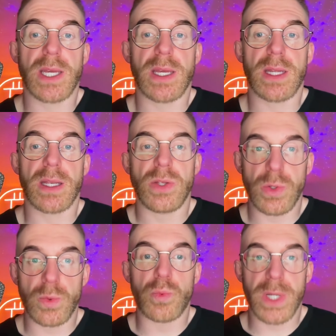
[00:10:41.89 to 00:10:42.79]
And
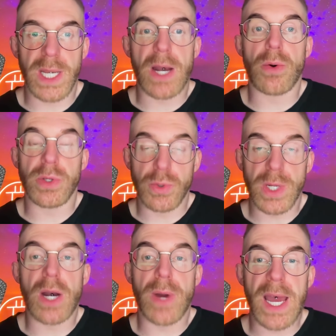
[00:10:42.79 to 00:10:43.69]
you we now you
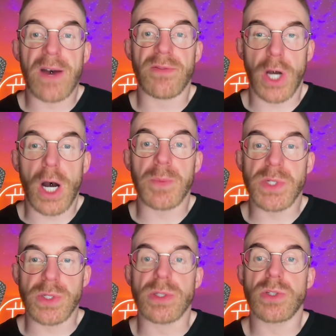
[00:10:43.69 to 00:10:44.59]
now have the
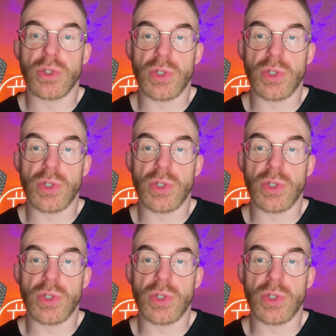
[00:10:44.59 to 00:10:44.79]
option to